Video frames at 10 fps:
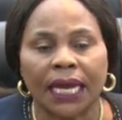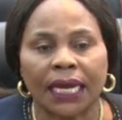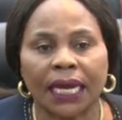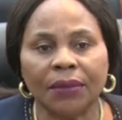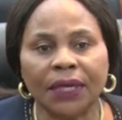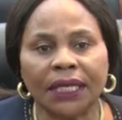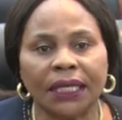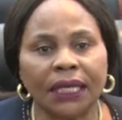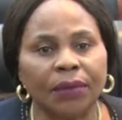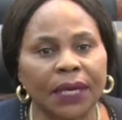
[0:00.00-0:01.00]
Cabinet
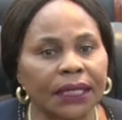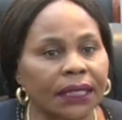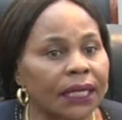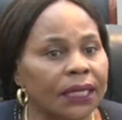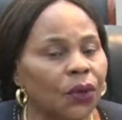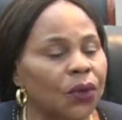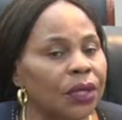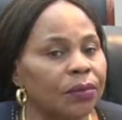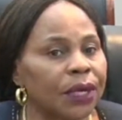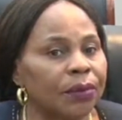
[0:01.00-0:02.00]
deliberated on the
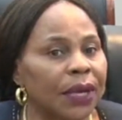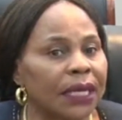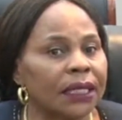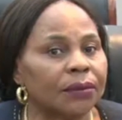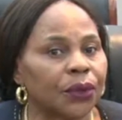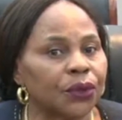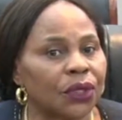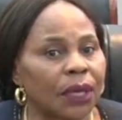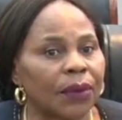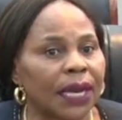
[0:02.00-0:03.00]
pre-planting producer
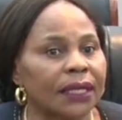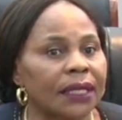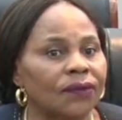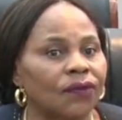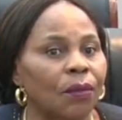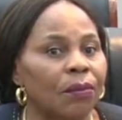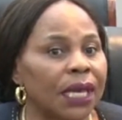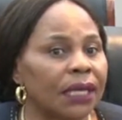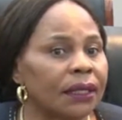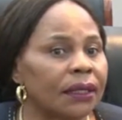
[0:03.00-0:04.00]
prices for
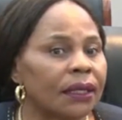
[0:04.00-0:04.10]
maize,